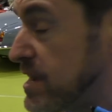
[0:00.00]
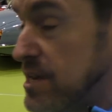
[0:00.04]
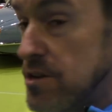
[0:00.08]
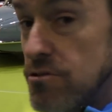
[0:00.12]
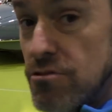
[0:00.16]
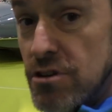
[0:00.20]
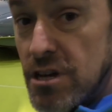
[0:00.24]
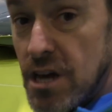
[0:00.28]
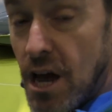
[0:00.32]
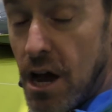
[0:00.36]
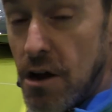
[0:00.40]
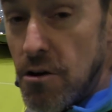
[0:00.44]

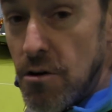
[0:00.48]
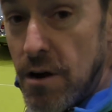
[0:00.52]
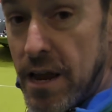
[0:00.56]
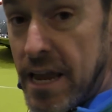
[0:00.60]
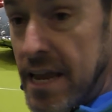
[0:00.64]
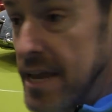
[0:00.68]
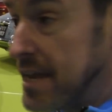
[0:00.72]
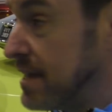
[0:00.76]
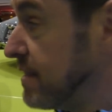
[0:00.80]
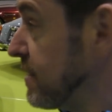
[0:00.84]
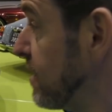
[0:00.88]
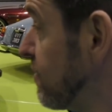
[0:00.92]
you go
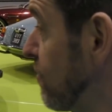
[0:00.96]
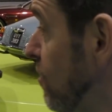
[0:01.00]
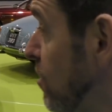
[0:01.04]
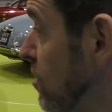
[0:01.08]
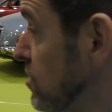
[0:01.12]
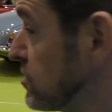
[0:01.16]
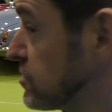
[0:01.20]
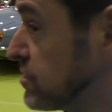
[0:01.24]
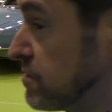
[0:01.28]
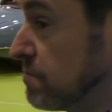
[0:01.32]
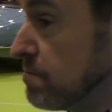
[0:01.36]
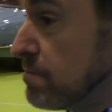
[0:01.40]
here, there
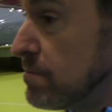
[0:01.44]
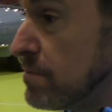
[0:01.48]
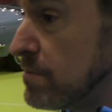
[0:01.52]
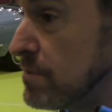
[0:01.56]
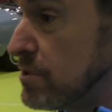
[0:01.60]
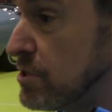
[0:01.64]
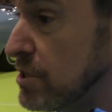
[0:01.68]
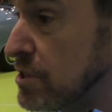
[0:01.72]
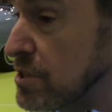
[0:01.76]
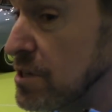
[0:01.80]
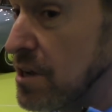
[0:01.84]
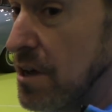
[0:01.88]
are some
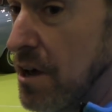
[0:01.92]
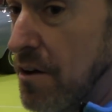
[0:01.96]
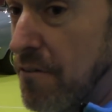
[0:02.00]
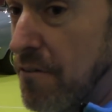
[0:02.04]
just